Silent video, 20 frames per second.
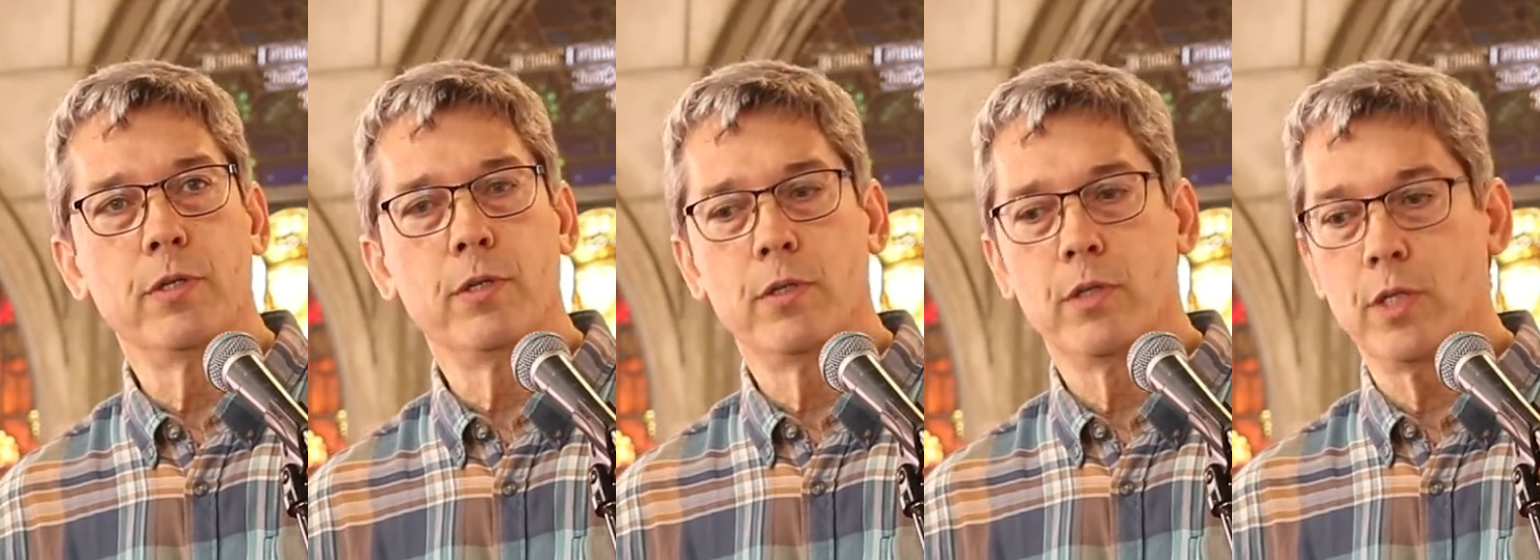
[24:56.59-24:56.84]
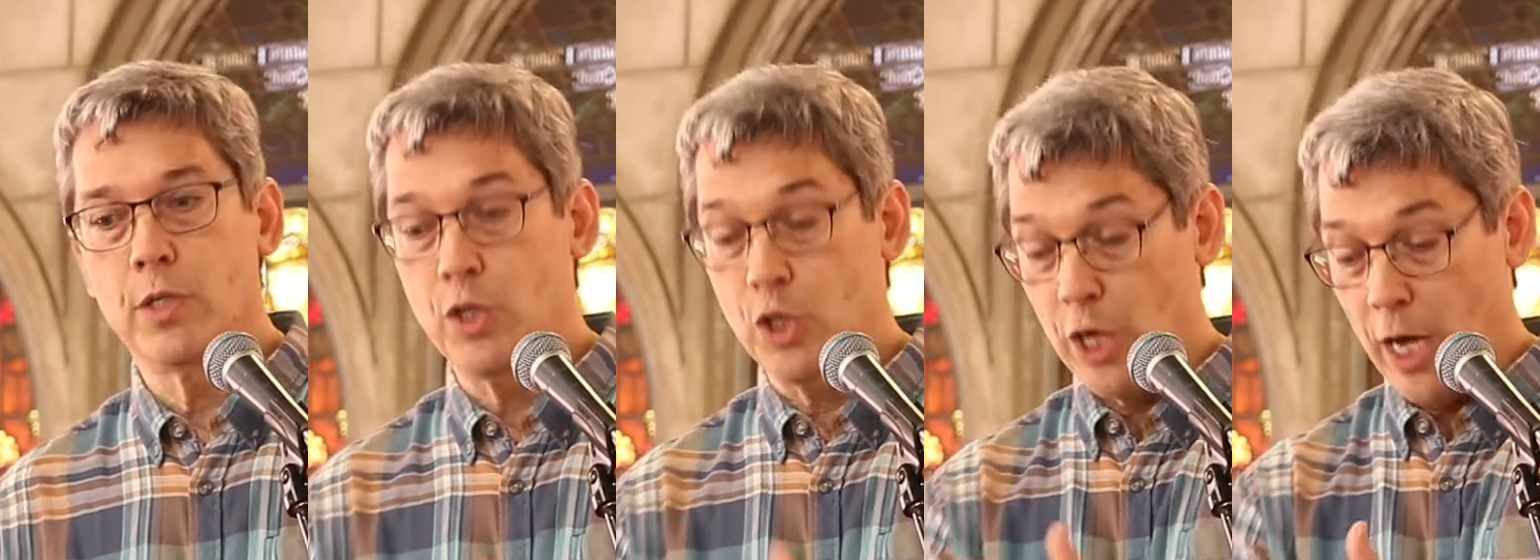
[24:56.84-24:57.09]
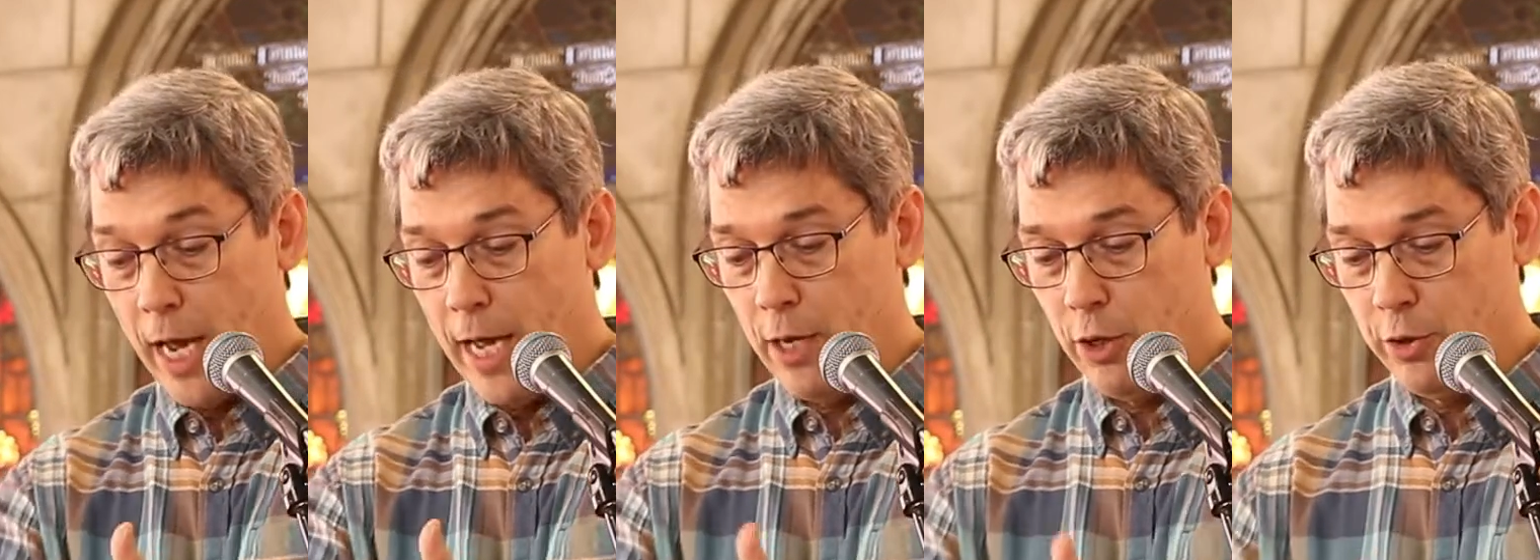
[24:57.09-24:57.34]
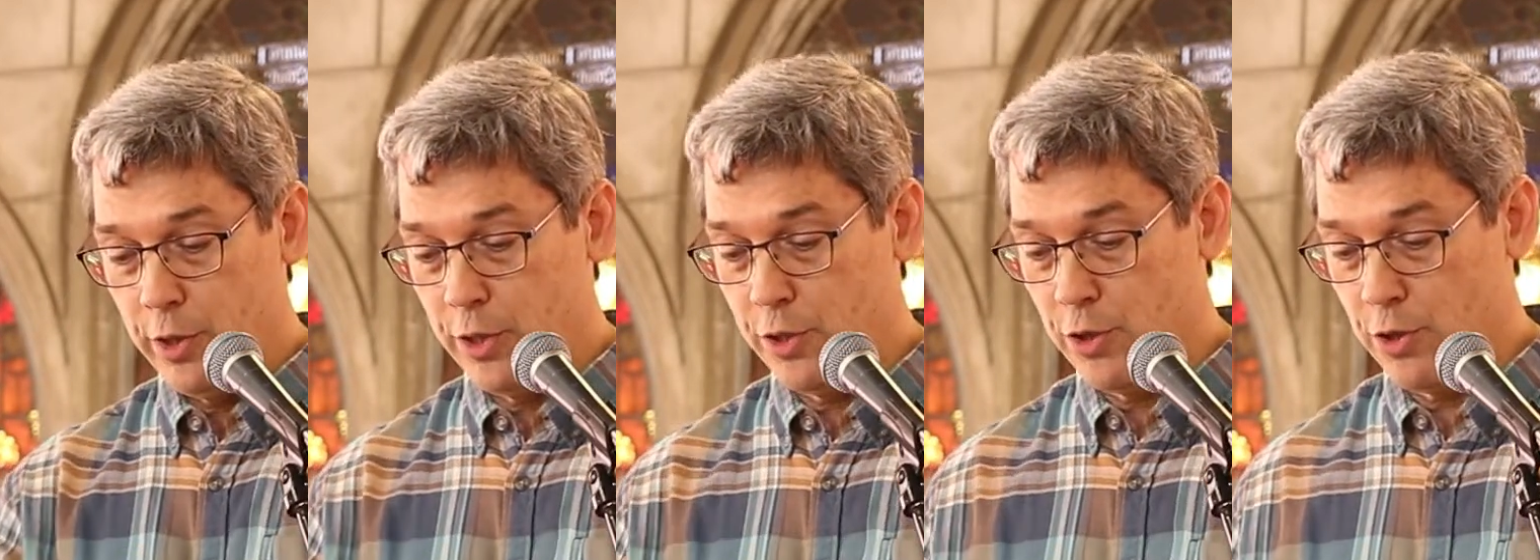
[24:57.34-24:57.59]
The
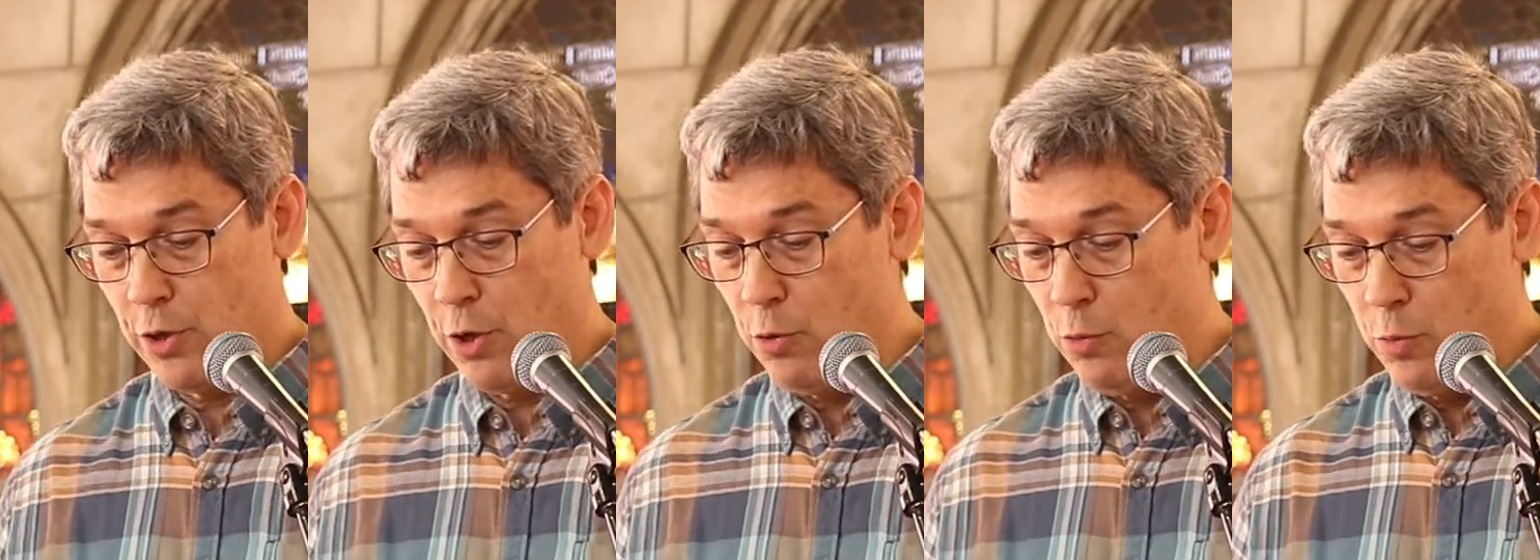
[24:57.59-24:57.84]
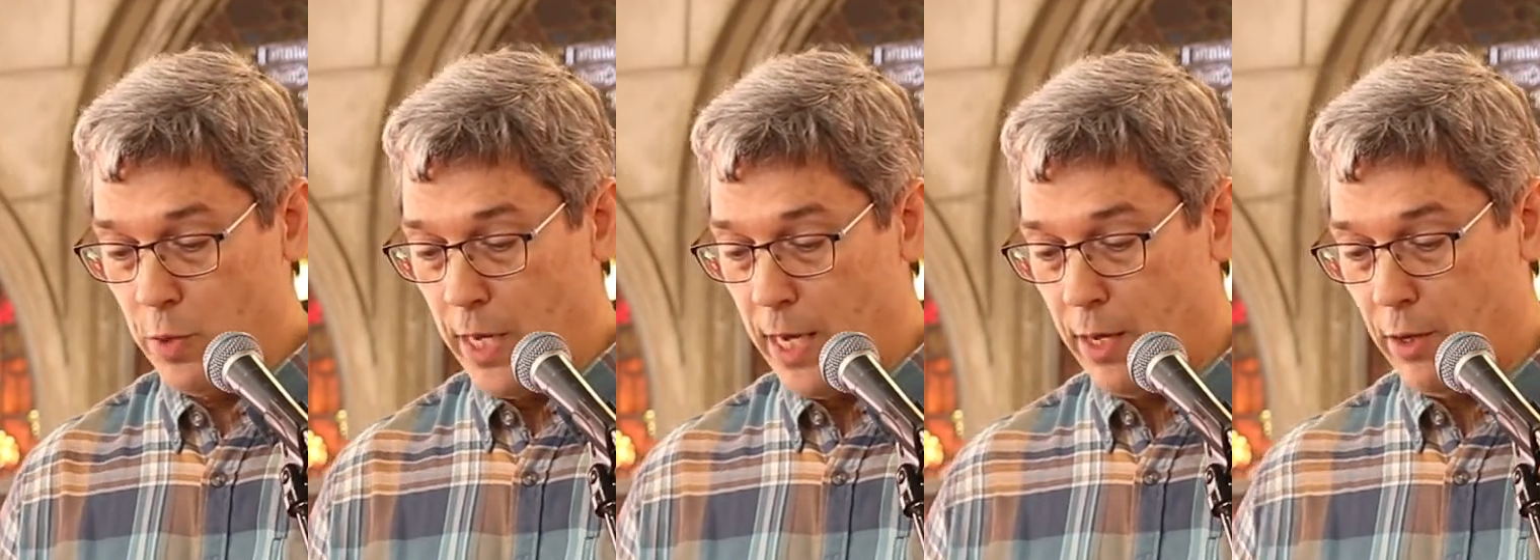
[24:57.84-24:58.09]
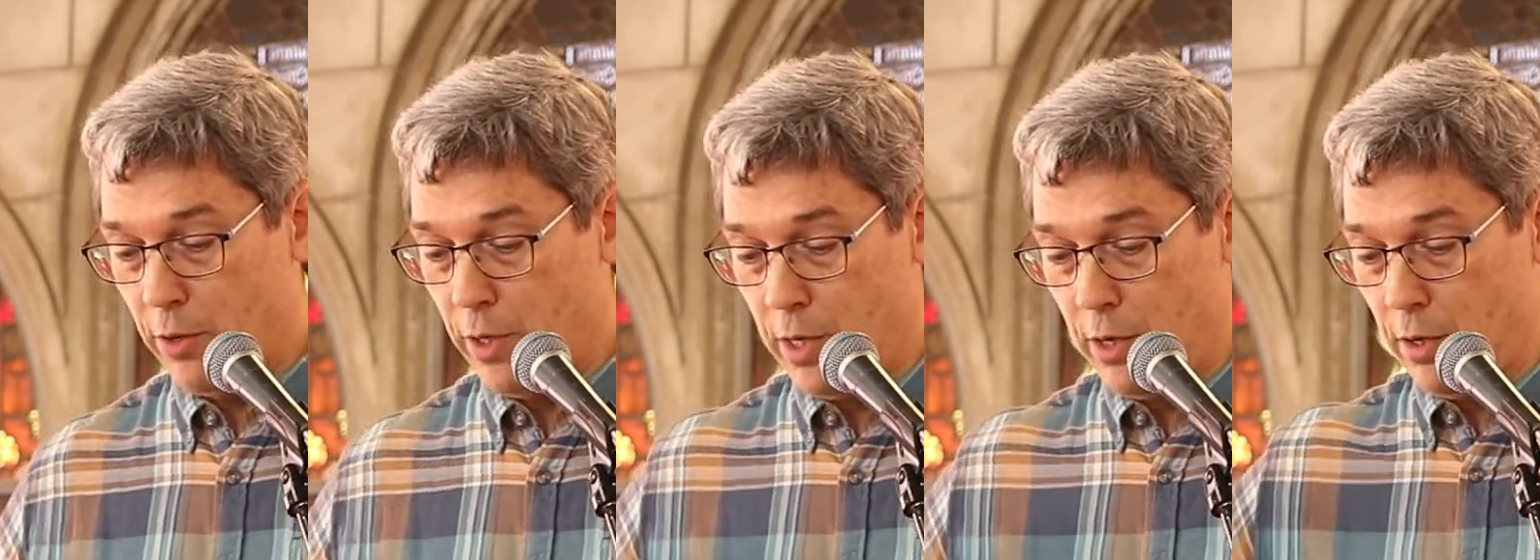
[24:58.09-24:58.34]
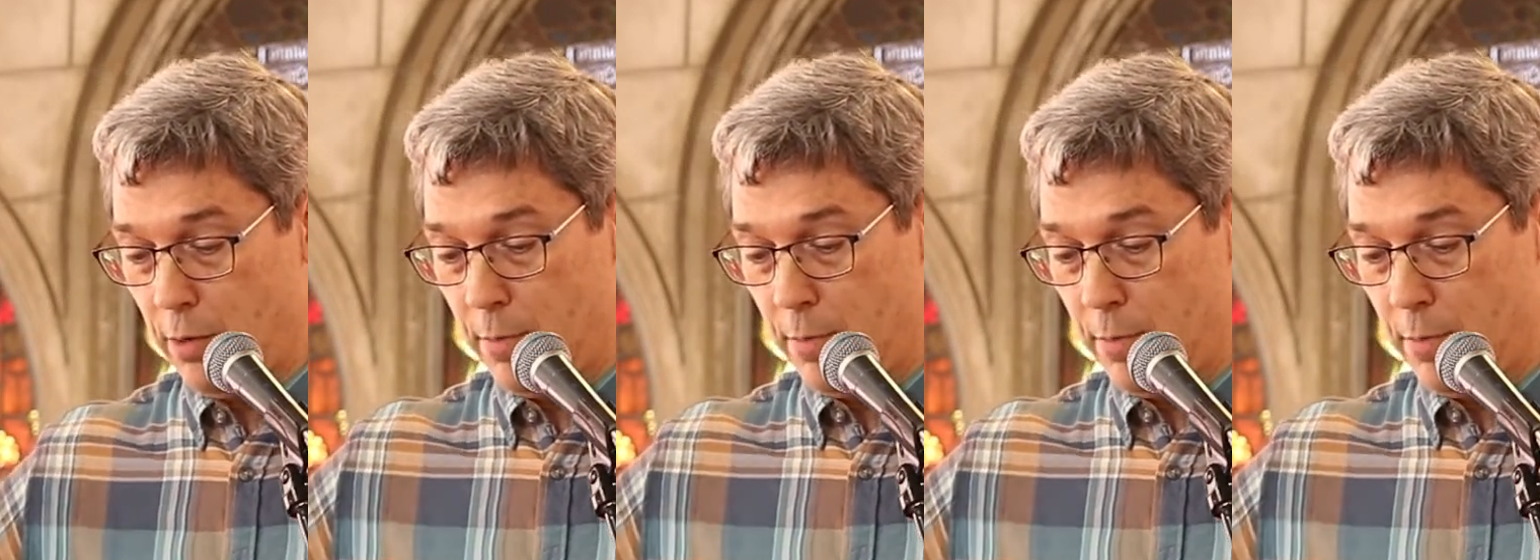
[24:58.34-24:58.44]
child is thrown down there.